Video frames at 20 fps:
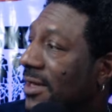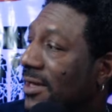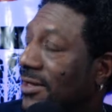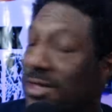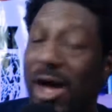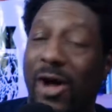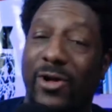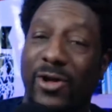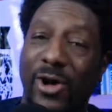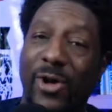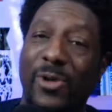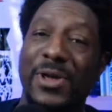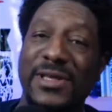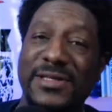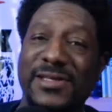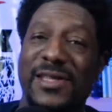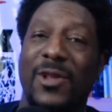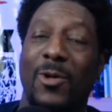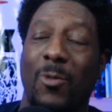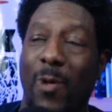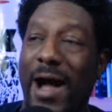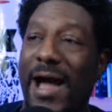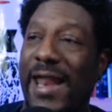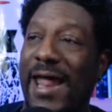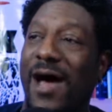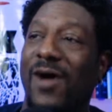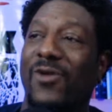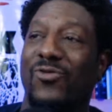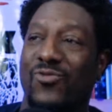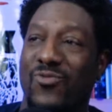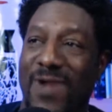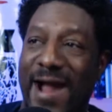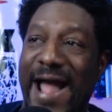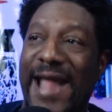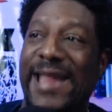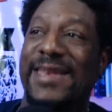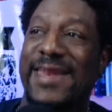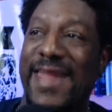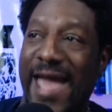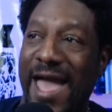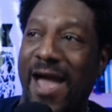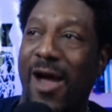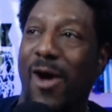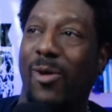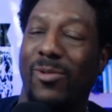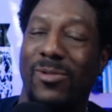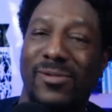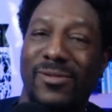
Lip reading: Y'all know he's in the White House right now,